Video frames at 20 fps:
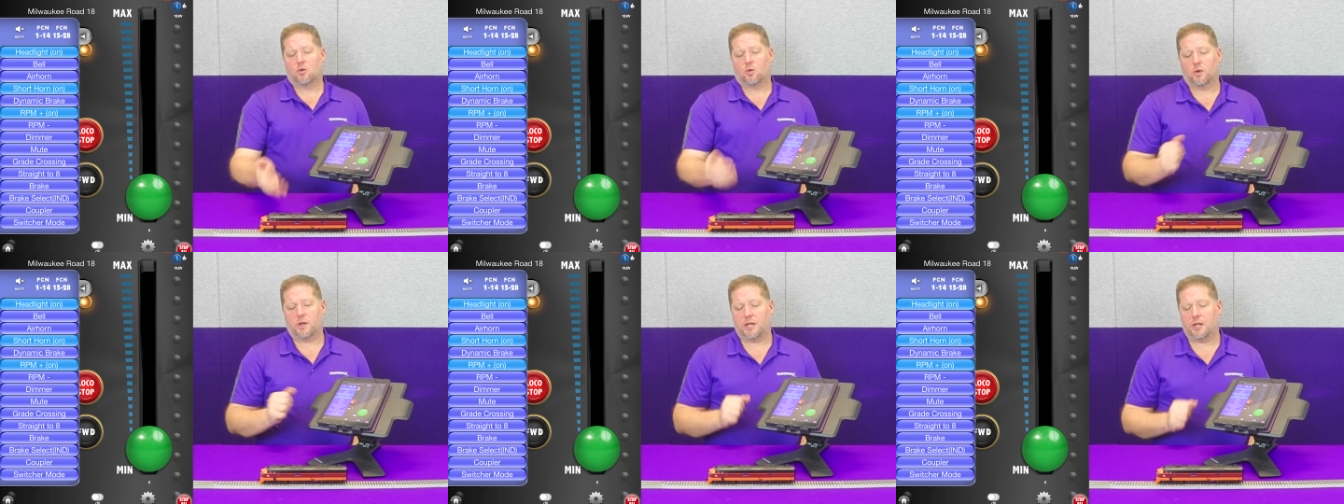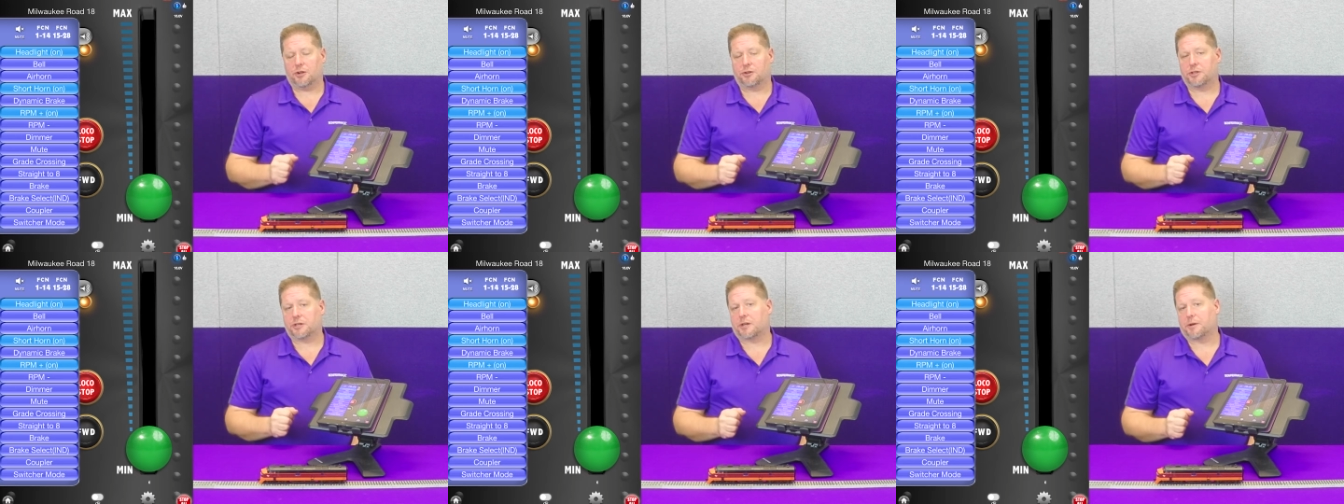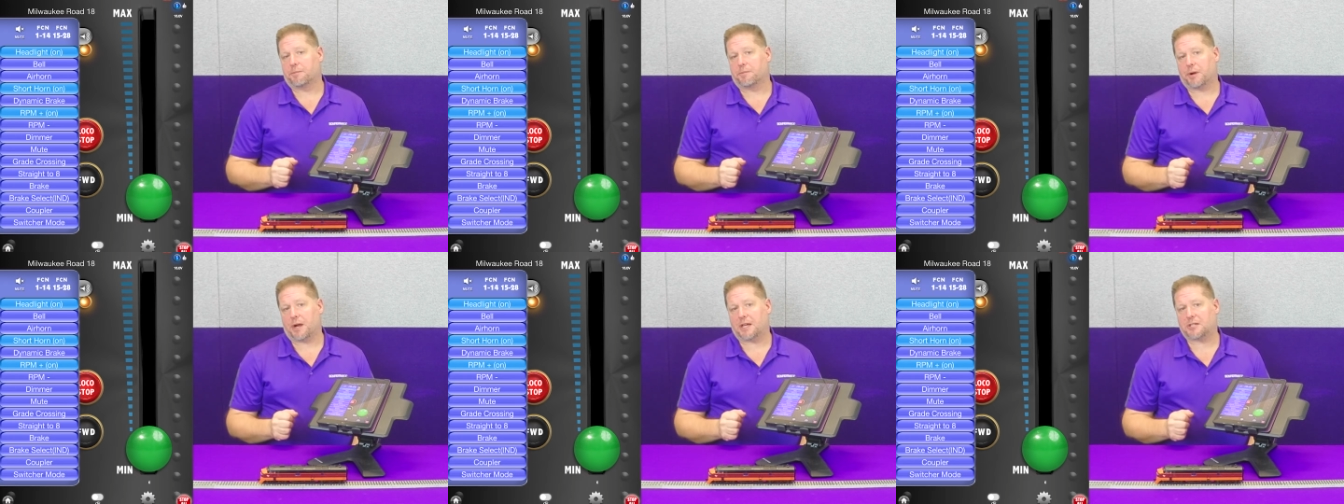We hear the
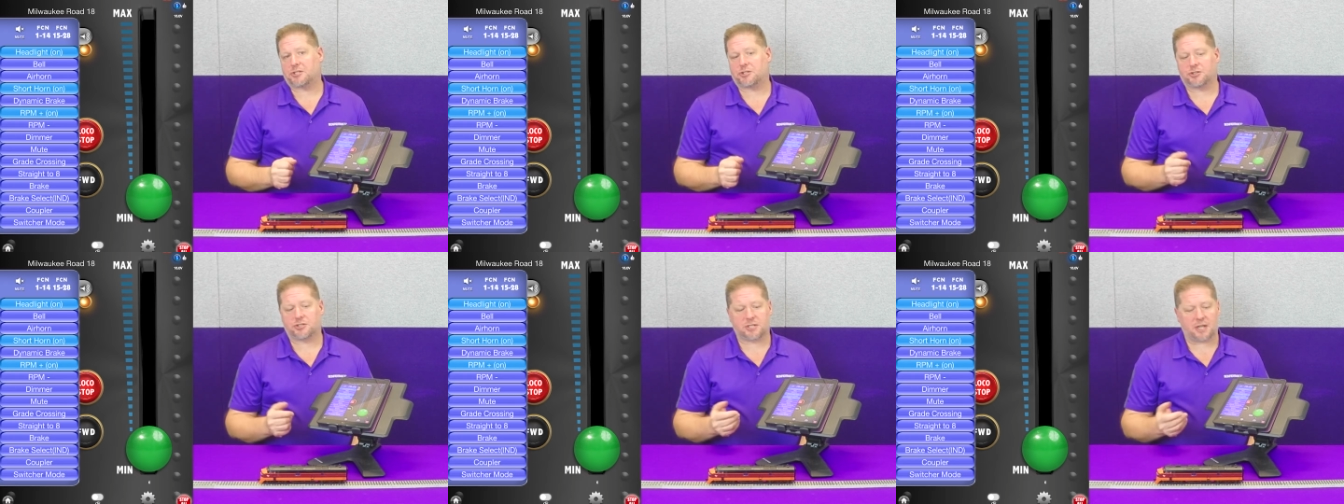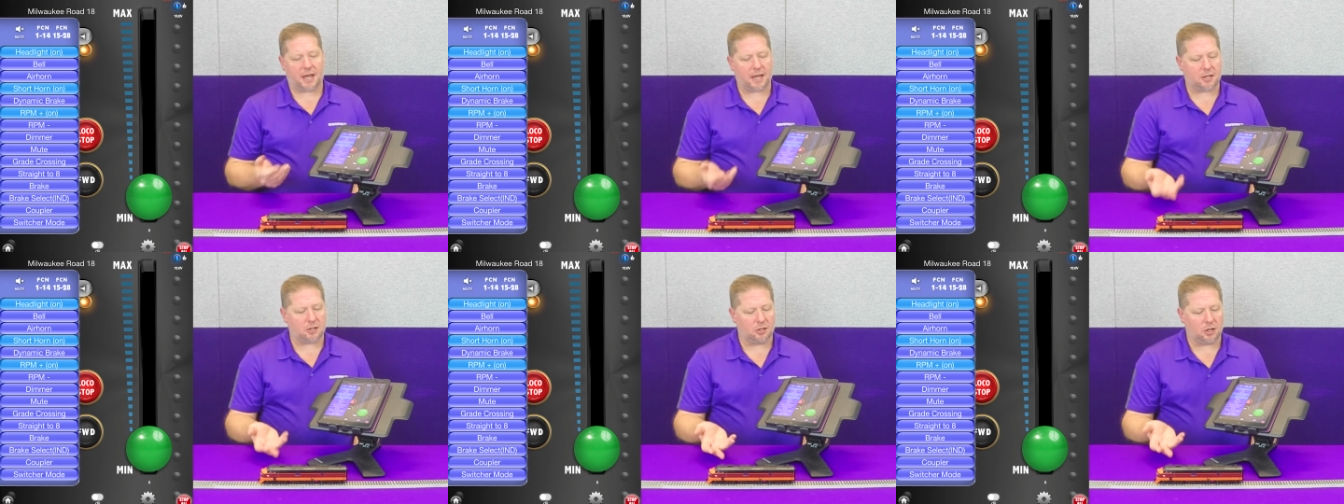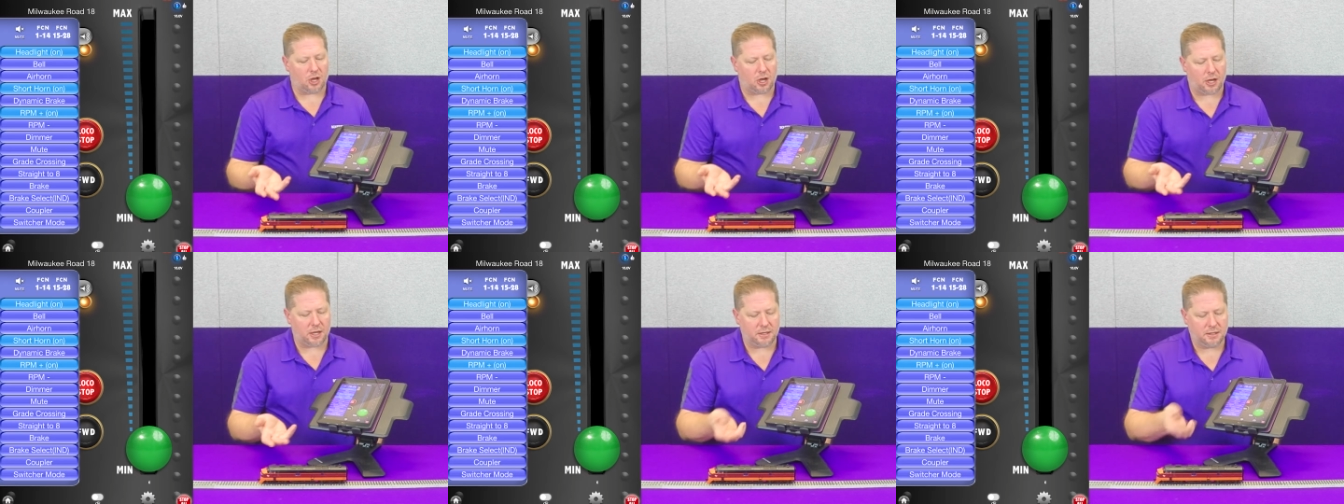compressor cycle
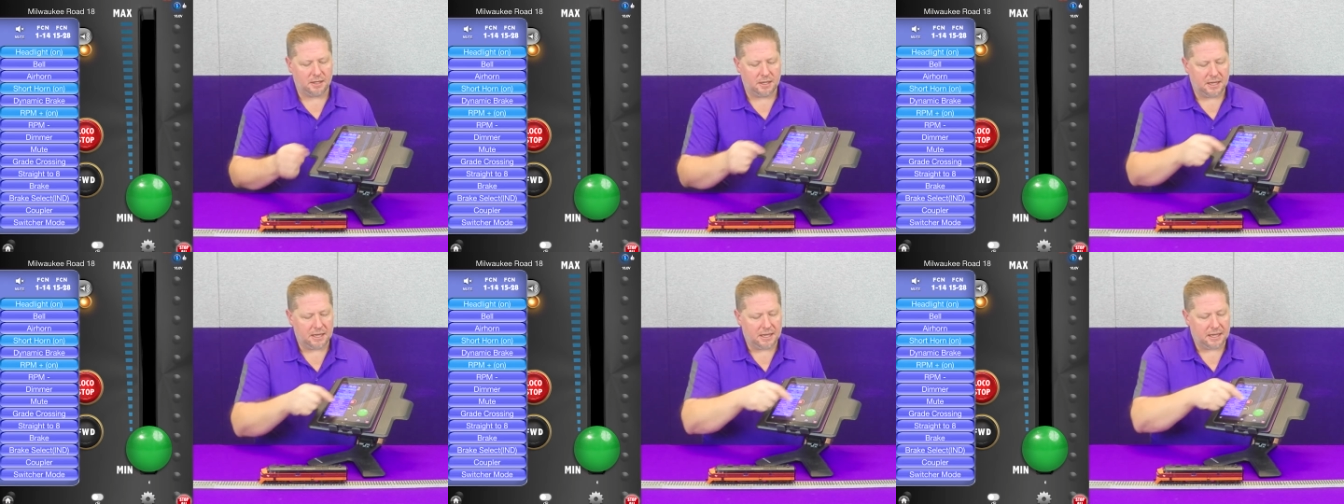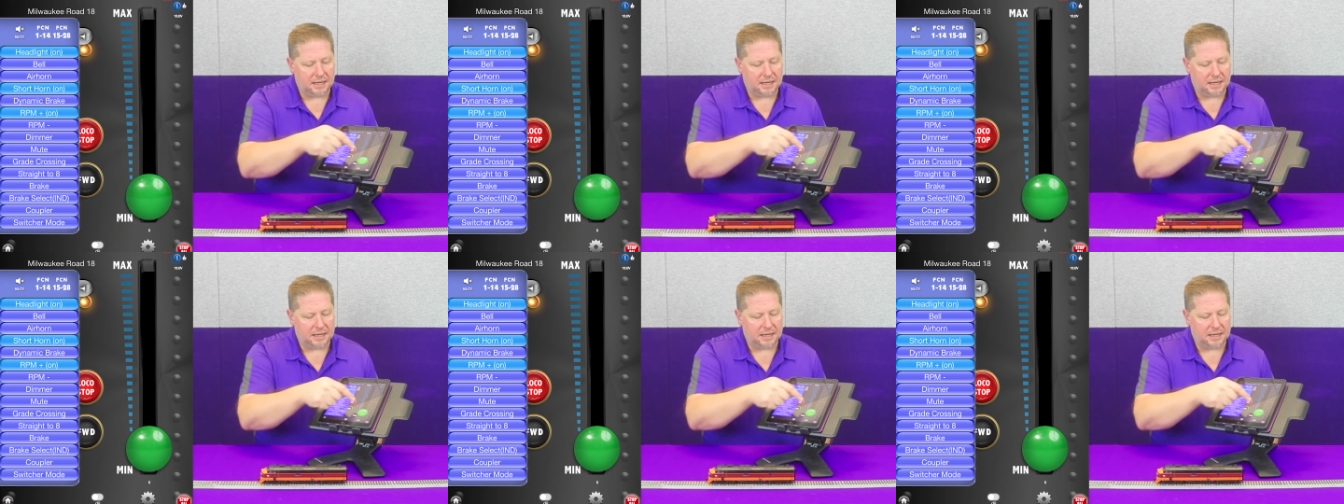on.